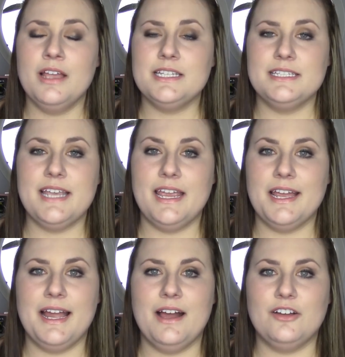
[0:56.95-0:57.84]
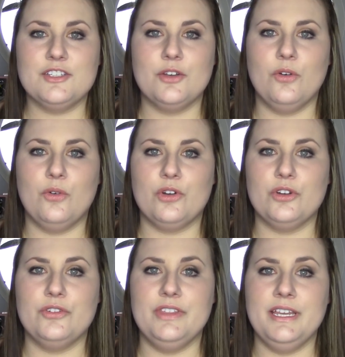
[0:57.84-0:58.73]
Today I also
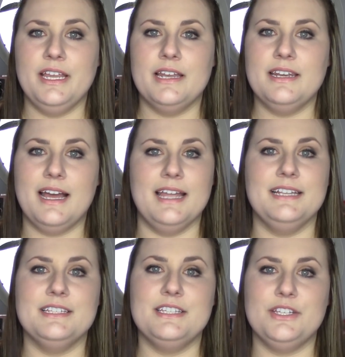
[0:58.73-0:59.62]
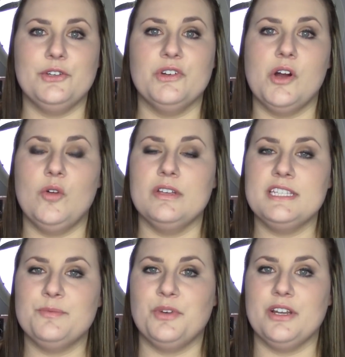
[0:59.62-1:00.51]
ordered the Nine Zero
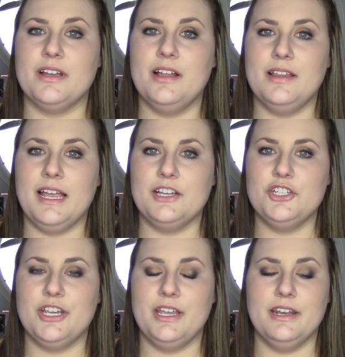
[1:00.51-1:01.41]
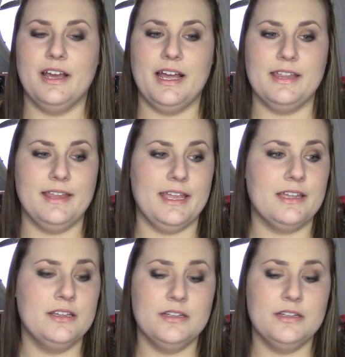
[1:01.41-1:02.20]
Spring Collection. I like...